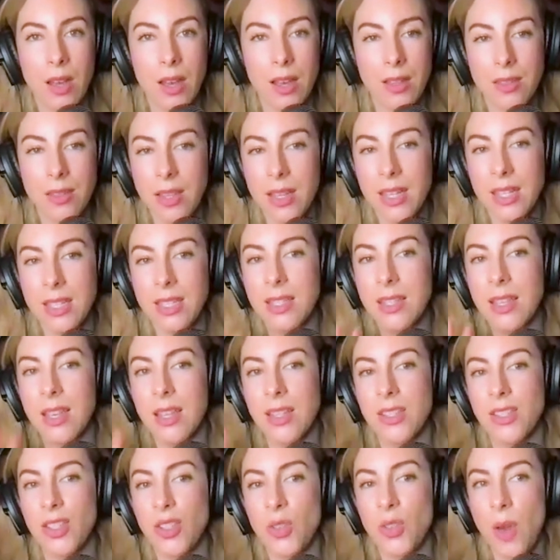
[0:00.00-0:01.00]
I think it's
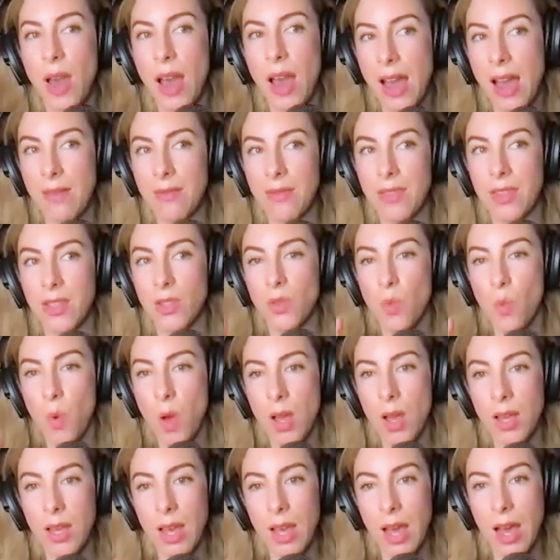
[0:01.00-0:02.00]
because you have this
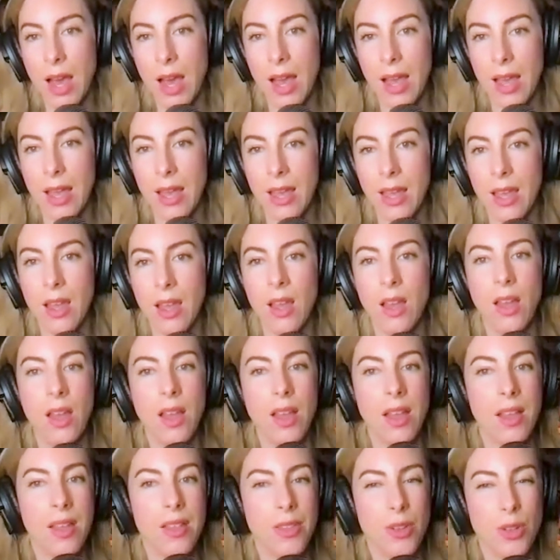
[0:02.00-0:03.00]
one guy
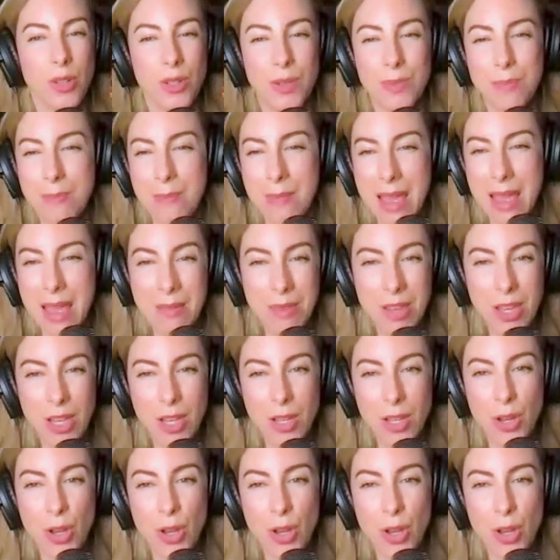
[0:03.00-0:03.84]
there's maybe